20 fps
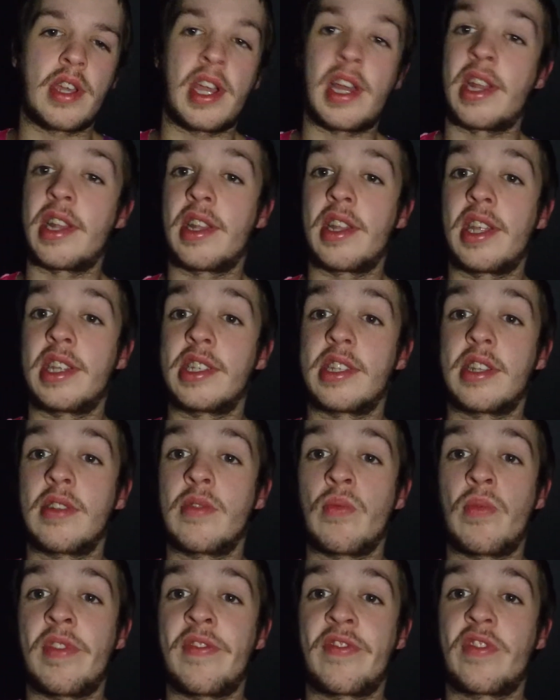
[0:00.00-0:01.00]
And
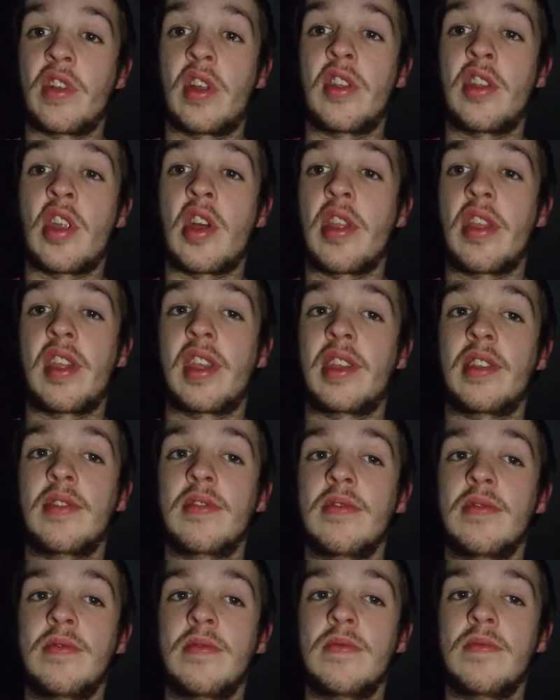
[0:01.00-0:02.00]
we've got nothing.
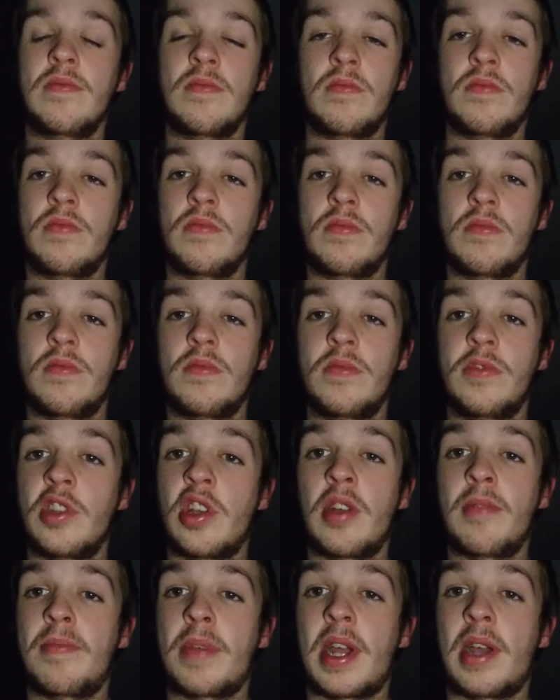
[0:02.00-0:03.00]

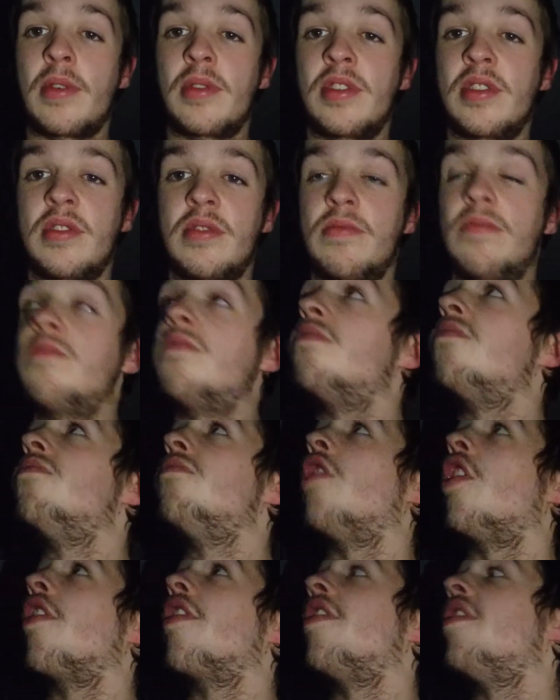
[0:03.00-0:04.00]
No power,
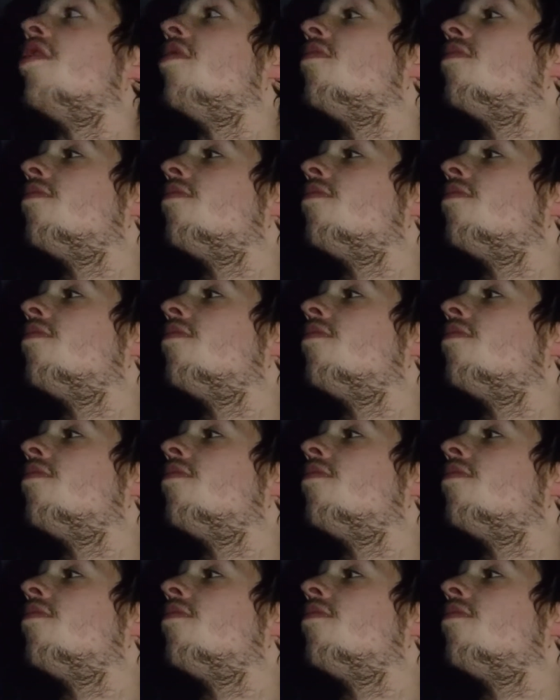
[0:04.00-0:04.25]
nothing.